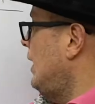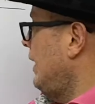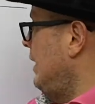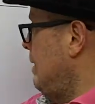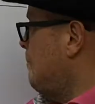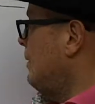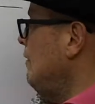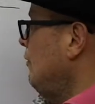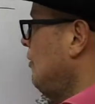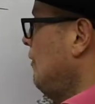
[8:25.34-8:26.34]
like in the
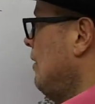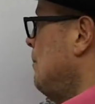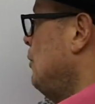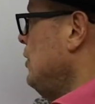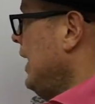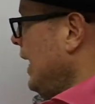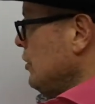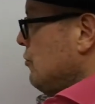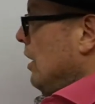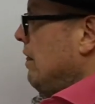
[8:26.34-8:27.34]
previous example. You
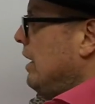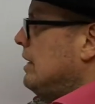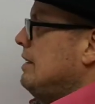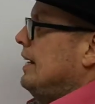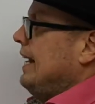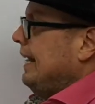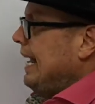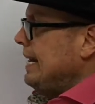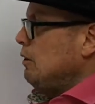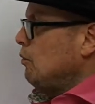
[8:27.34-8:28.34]
can try that, and again, it